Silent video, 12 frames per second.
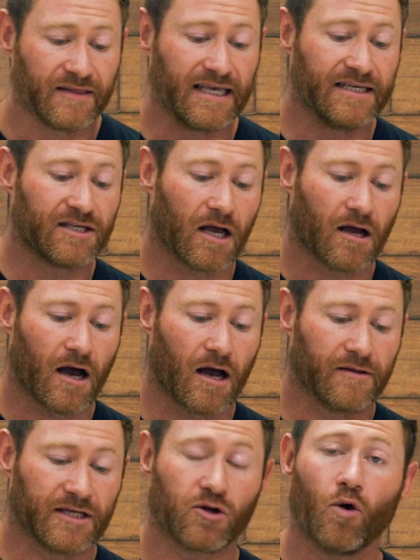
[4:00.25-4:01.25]
These
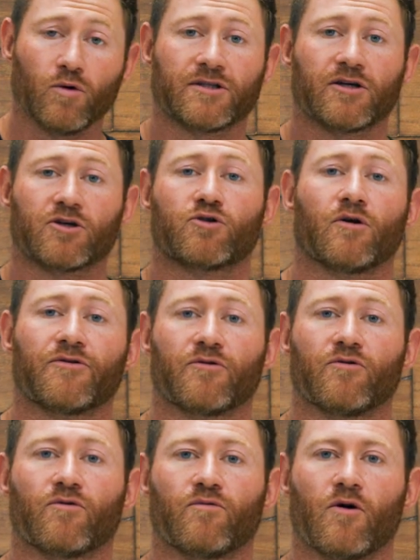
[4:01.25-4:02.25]
holes that are drilled
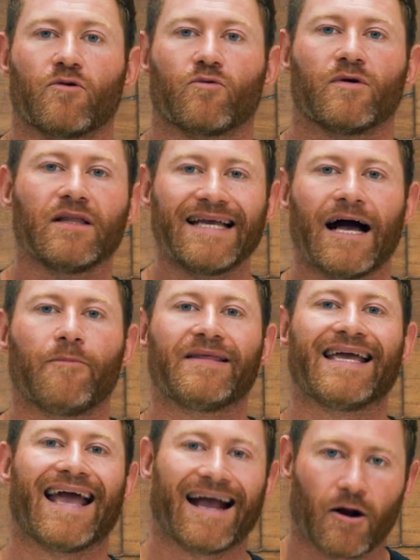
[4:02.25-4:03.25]
through the rotor really help
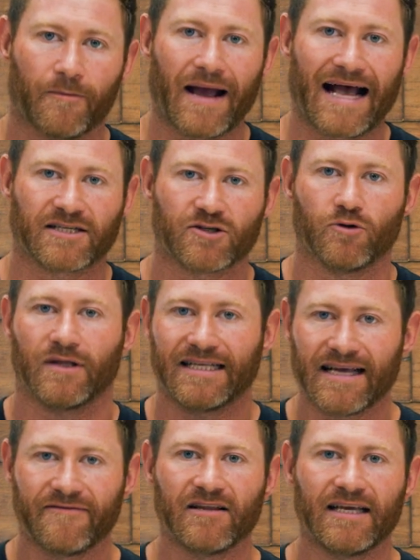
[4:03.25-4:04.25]
the air pass through. They
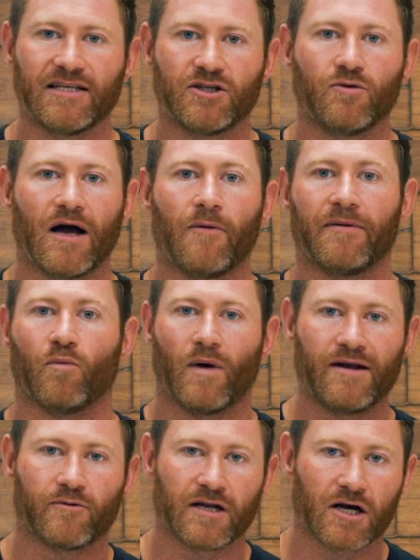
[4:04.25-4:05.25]
definitely do help in
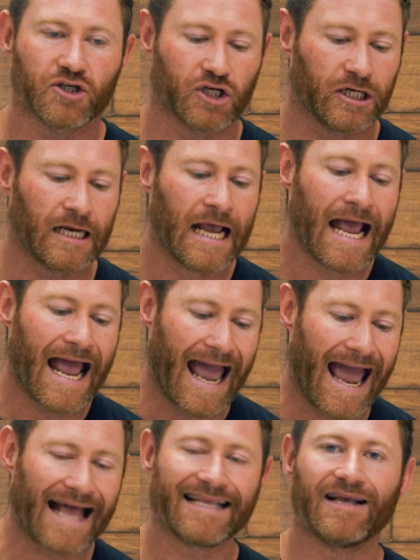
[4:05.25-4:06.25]
weight reduction
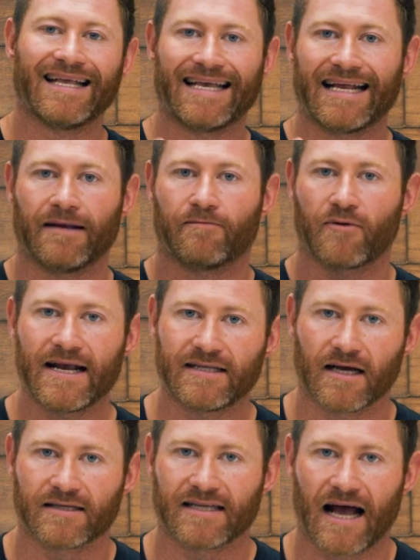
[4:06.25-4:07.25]
and in getting brake
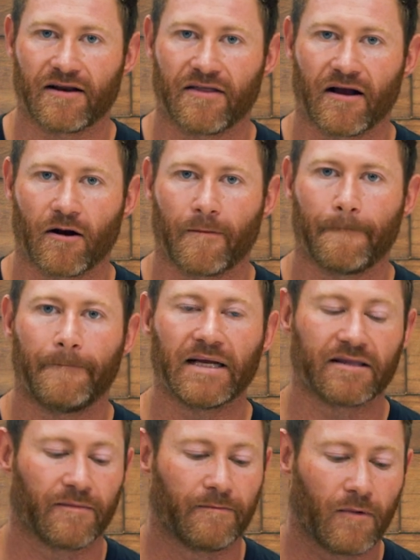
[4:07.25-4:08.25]
dust out of there,
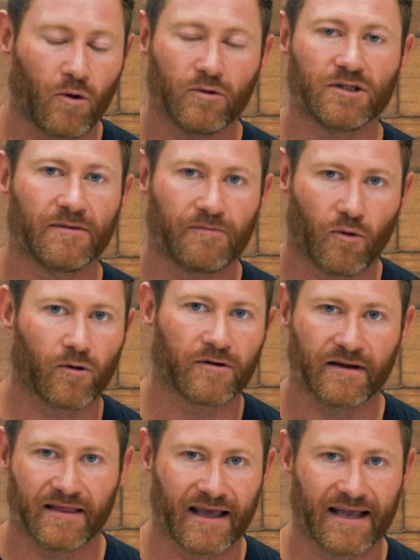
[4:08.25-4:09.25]
but the most
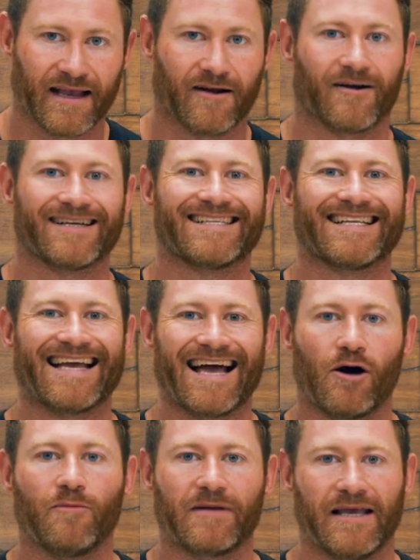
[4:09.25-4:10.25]
important thing here is that they
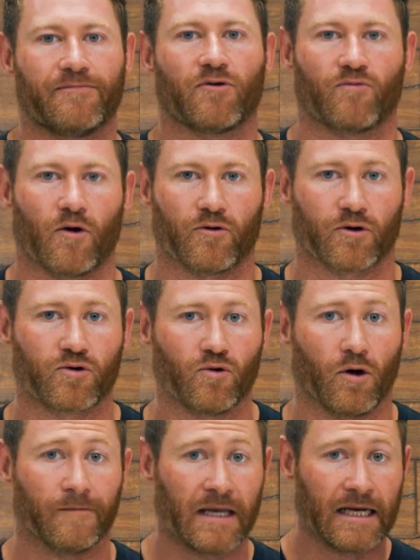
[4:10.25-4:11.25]
help keep the rotor cool.